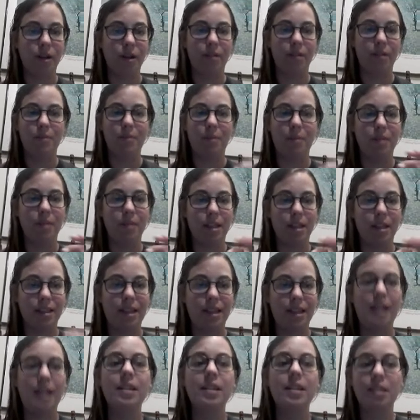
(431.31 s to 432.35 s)
Remember that
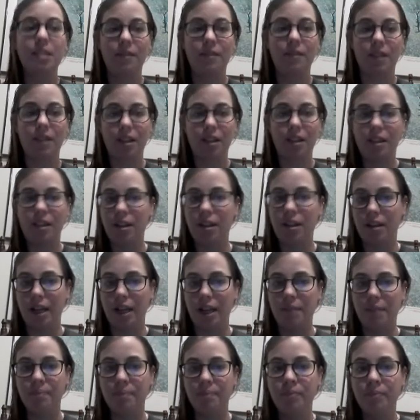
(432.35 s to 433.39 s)
scientific theory
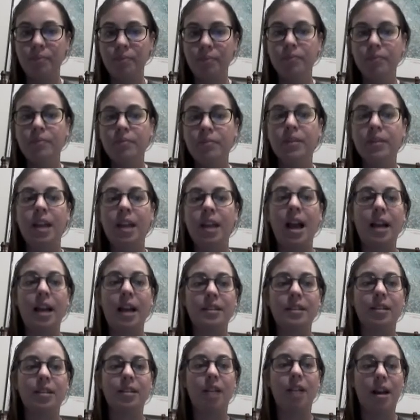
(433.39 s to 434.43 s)
has
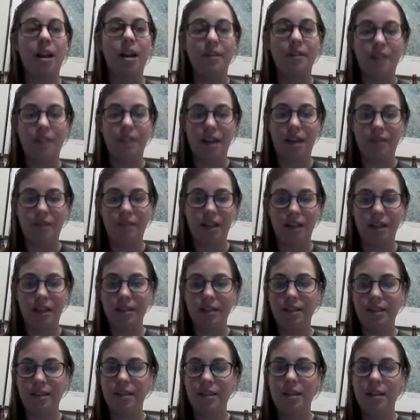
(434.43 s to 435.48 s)
a lot of
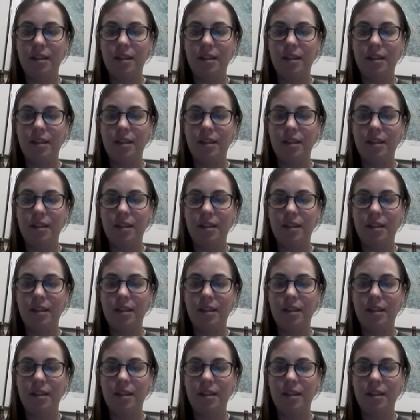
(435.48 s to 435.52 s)
evidence.